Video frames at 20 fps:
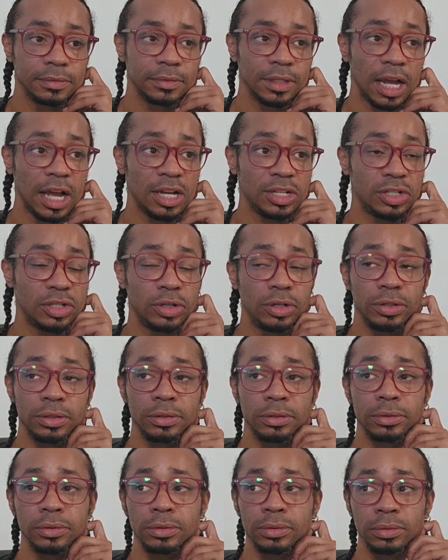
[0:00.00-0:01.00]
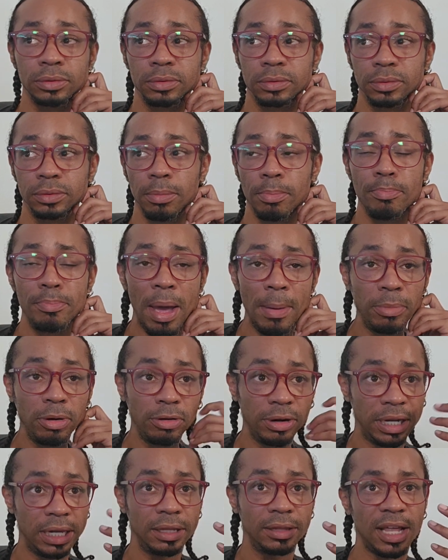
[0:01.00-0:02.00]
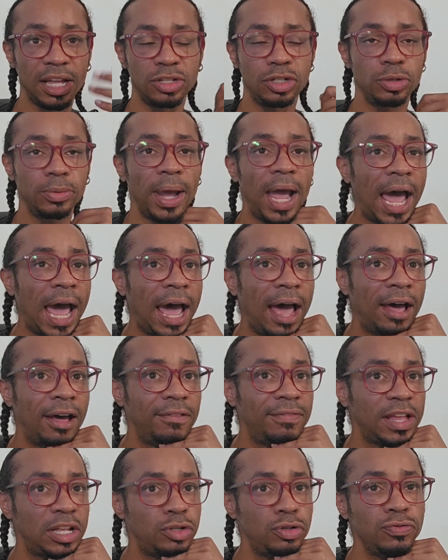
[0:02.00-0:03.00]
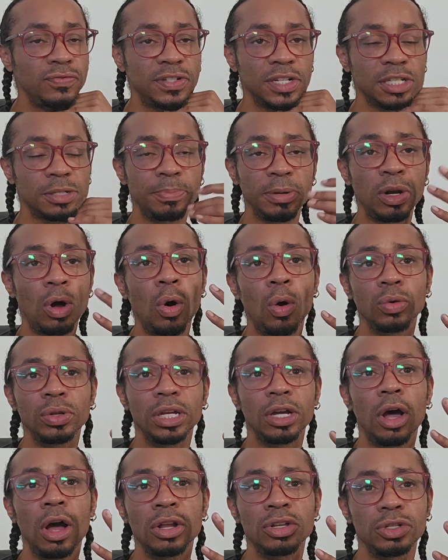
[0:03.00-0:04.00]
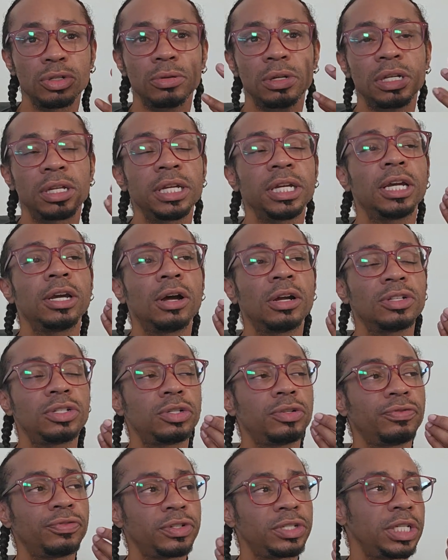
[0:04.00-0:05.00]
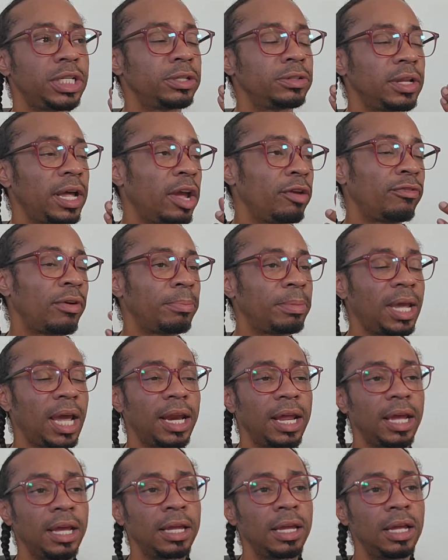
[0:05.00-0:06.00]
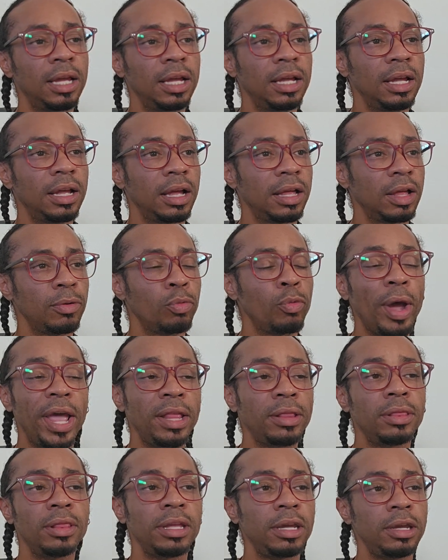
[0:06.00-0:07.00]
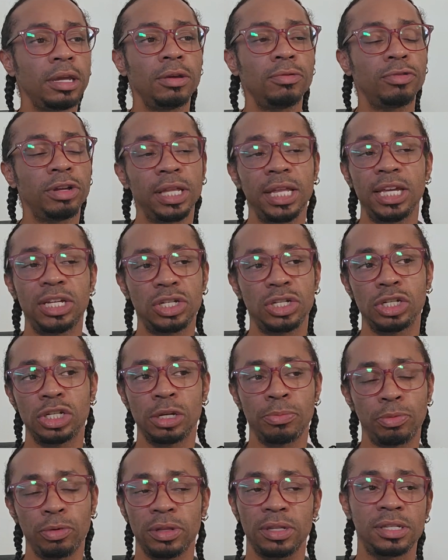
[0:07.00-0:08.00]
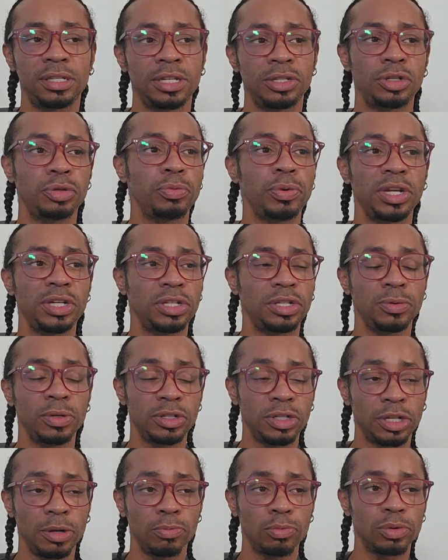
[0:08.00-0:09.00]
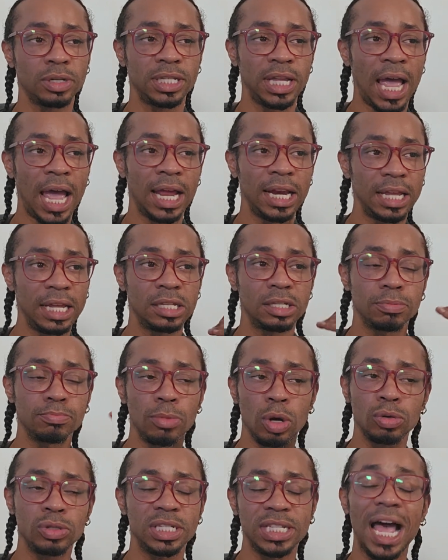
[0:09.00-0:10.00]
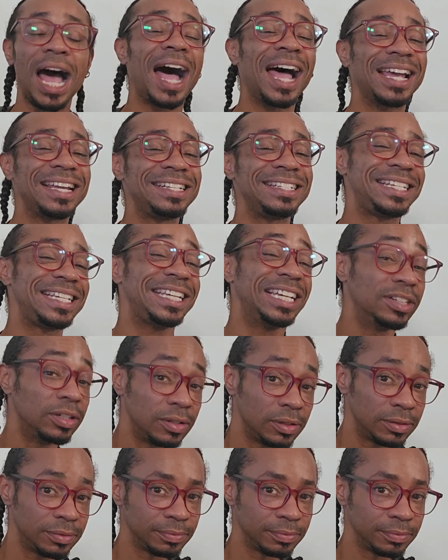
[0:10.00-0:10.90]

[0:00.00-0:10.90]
a certain memory that you have, that you've just been holding on to, clinging on to for dear life. I'm getting when the relationship or the situationship was at its most ideal,